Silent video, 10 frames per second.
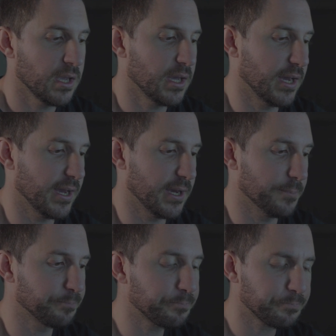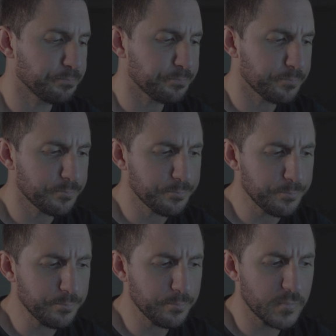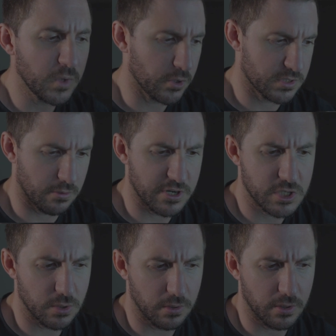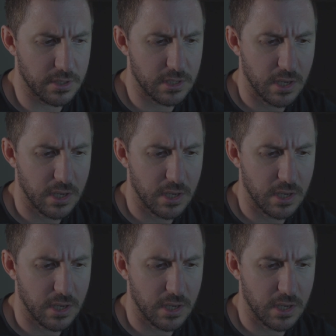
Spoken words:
Long story short,